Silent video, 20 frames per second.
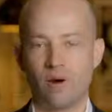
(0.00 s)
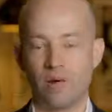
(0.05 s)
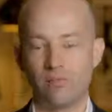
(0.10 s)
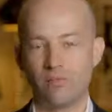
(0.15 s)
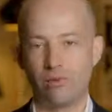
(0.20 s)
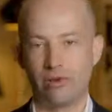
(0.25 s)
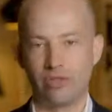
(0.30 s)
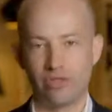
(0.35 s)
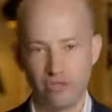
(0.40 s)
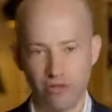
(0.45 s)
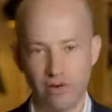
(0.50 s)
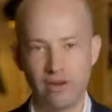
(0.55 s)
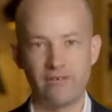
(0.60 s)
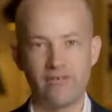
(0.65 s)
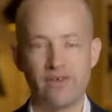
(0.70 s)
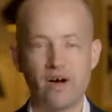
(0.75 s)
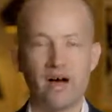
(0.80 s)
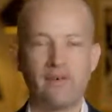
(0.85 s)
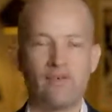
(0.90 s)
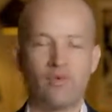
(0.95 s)

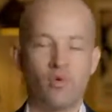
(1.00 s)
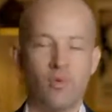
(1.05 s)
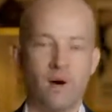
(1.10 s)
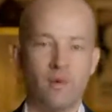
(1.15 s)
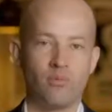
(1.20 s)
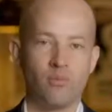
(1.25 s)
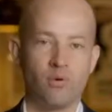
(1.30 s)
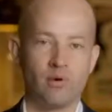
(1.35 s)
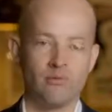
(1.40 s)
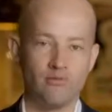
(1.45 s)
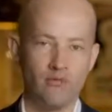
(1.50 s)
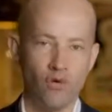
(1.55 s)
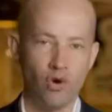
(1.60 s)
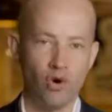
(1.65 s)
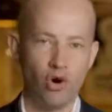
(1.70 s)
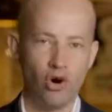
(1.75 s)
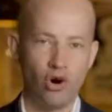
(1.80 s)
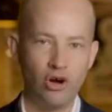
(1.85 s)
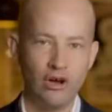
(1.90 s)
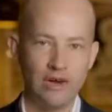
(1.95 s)
1.35 or
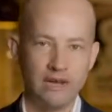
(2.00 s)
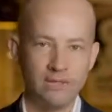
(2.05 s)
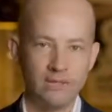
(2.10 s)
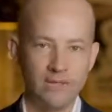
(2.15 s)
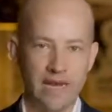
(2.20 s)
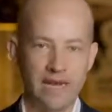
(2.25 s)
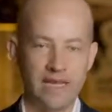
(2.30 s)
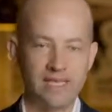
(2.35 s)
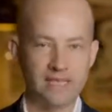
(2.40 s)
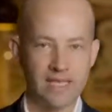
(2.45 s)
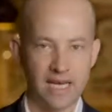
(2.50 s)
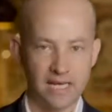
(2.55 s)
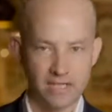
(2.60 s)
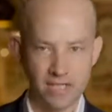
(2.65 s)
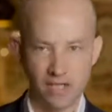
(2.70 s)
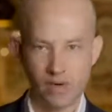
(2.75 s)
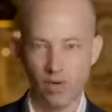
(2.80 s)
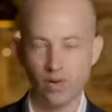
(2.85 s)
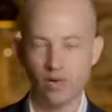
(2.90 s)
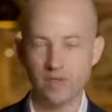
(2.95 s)
1.4, and it's
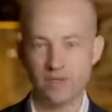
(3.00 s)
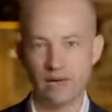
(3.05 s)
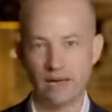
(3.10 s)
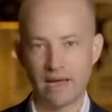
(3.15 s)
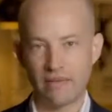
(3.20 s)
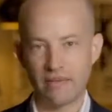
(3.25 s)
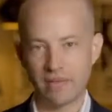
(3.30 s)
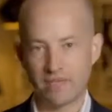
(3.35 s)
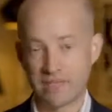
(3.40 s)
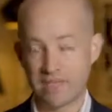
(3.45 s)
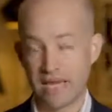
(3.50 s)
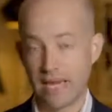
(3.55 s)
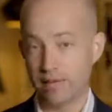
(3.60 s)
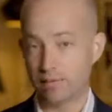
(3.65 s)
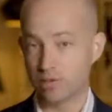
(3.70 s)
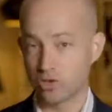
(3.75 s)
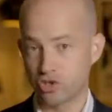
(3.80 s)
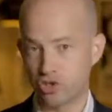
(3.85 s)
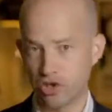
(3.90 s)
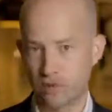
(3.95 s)
actually also had the
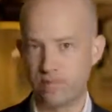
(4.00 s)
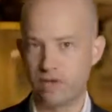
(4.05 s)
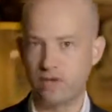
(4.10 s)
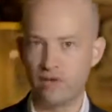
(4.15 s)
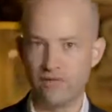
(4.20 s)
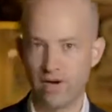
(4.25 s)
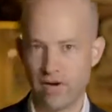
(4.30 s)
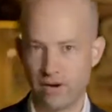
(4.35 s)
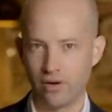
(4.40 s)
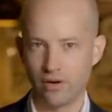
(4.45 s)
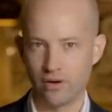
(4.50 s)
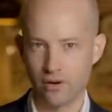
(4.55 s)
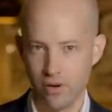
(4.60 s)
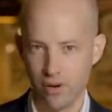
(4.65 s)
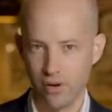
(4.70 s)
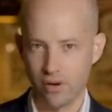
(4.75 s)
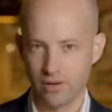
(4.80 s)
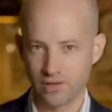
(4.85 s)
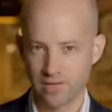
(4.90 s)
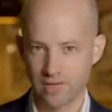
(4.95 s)
same trim that you've had on
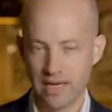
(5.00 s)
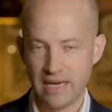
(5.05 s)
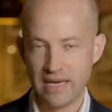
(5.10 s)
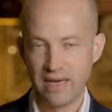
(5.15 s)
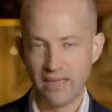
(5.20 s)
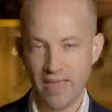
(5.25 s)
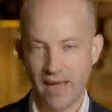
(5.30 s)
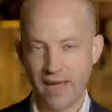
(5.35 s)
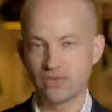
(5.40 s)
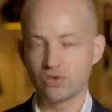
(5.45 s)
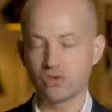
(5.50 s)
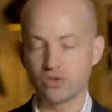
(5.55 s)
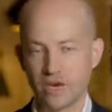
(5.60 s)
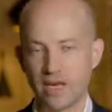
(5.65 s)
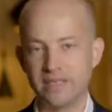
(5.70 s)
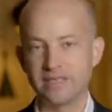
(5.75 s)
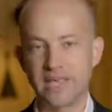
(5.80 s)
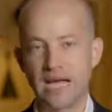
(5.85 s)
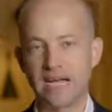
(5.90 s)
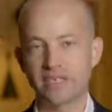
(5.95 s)
yours, the actual
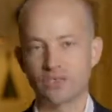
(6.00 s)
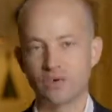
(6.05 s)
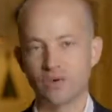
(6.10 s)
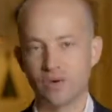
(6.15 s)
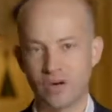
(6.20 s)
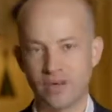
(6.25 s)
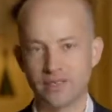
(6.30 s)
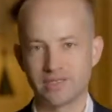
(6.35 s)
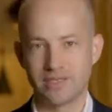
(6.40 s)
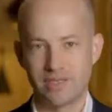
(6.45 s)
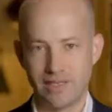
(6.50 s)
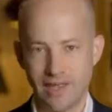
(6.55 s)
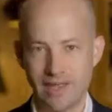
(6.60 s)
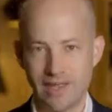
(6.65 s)
transactional costs are